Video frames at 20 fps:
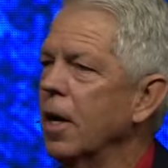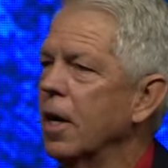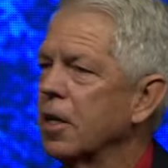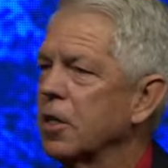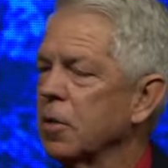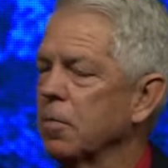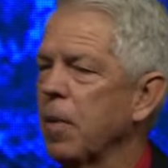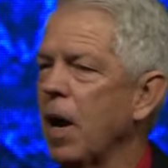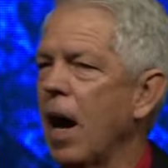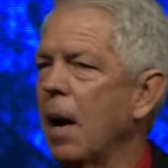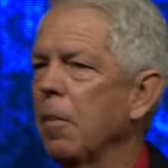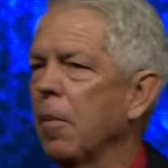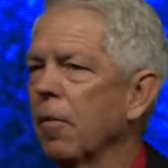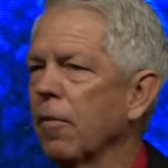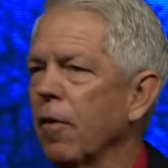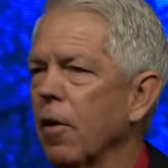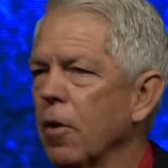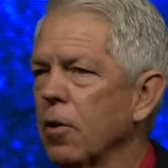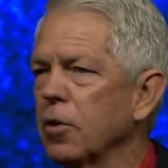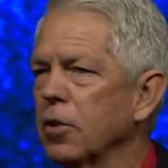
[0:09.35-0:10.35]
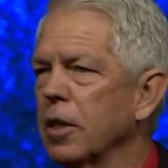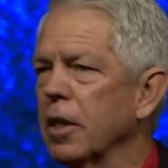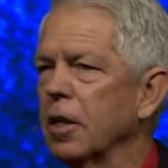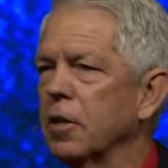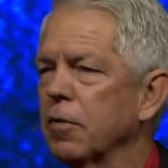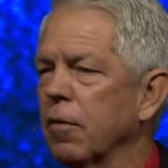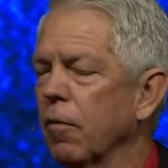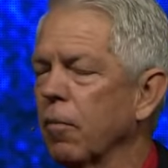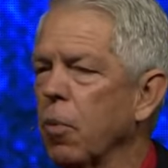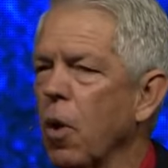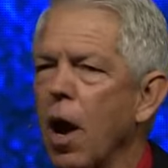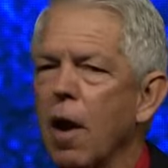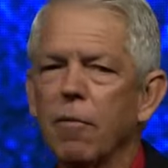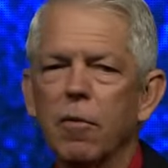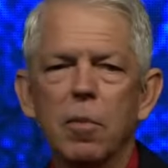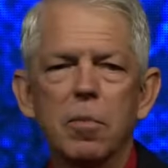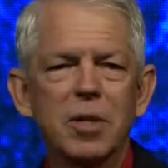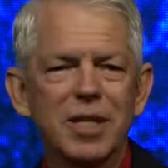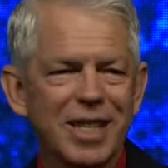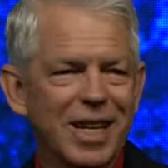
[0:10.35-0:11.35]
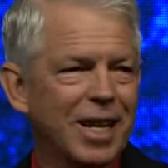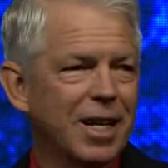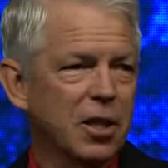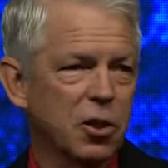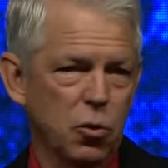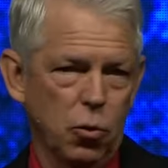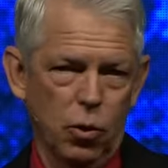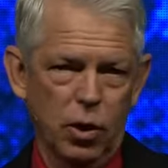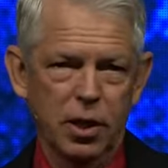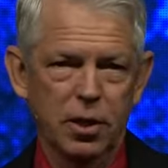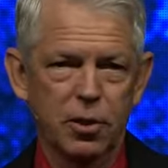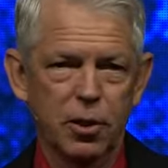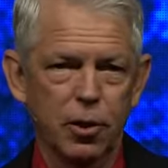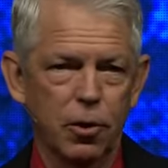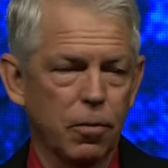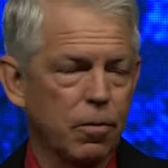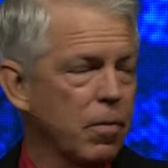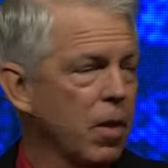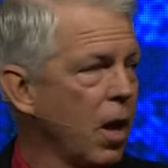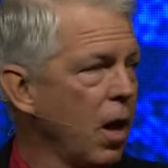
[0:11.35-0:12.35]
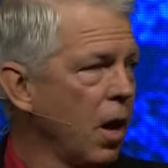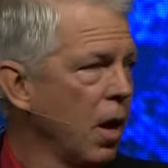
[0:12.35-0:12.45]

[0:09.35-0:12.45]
It's a Bible verse, and it's from Proverbs 10:22.